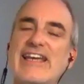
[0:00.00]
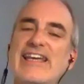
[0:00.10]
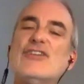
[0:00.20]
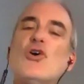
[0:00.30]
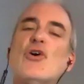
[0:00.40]
He's
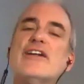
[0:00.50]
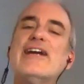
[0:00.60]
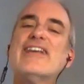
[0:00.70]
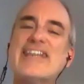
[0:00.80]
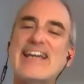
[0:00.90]
an ordinary
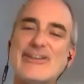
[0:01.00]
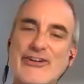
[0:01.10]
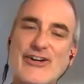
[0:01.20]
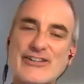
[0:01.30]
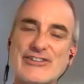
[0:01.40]
settler
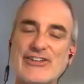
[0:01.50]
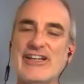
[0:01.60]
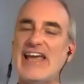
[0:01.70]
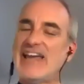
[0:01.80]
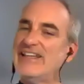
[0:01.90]
doctor,
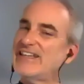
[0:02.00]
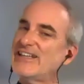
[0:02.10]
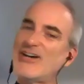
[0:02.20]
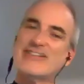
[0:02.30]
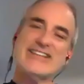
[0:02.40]
and this is
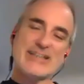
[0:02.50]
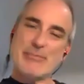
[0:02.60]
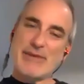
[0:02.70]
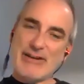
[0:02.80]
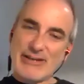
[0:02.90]
not to
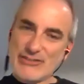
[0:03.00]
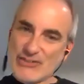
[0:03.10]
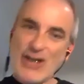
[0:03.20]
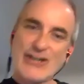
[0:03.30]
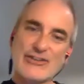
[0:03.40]
disparage
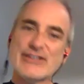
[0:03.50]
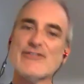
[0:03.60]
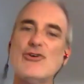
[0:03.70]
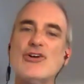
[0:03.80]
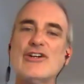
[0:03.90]
doctors, of
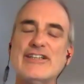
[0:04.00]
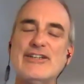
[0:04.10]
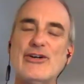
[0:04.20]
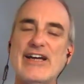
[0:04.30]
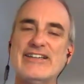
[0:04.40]
course, you
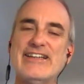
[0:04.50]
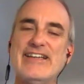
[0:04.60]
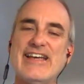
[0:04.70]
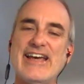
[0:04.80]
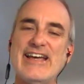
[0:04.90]
know, and
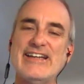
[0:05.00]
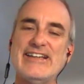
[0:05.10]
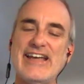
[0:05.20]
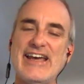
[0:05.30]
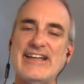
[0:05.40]

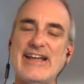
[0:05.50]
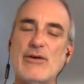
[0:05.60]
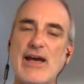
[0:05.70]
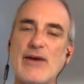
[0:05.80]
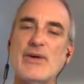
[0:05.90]

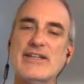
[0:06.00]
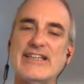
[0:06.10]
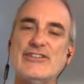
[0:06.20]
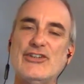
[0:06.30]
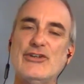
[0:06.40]
what they
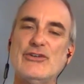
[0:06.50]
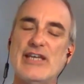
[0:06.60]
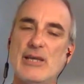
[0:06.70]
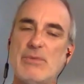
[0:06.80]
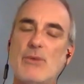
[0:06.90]
do,
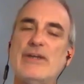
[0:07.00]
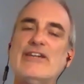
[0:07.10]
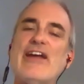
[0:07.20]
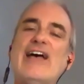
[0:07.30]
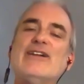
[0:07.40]
but when
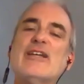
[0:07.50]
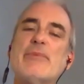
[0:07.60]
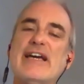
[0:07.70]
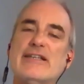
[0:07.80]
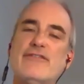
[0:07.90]
they're held up
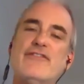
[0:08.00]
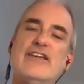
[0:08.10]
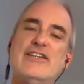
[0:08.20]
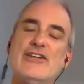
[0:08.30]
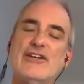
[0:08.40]
as a
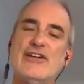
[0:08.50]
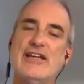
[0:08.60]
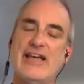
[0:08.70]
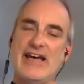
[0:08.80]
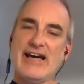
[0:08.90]
figure
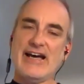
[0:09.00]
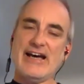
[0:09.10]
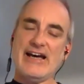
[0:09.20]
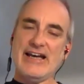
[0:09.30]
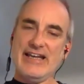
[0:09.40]

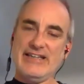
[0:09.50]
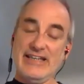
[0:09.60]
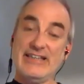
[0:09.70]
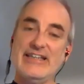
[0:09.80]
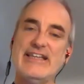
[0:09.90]

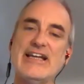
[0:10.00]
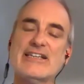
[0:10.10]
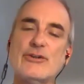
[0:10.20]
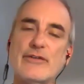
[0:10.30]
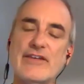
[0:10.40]
in that
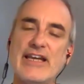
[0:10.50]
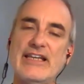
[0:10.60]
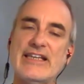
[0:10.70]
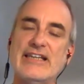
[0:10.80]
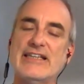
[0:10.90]
sort of
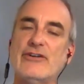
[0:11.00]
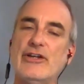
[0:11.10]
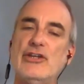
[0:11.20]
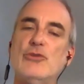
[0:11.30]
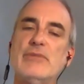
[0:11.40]
case, as a sort of
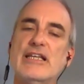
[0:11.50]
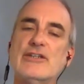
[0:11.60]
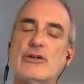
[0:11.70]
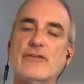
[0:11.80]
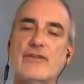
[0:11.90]
humanist
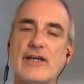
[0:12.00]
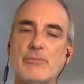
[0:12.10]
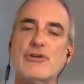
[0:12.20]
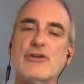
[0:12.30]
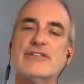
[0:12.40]
sort of
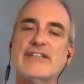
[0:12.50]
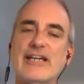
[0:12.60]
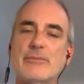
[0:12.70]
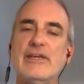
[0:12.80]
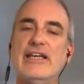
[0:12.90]

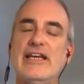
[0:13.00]
prototype,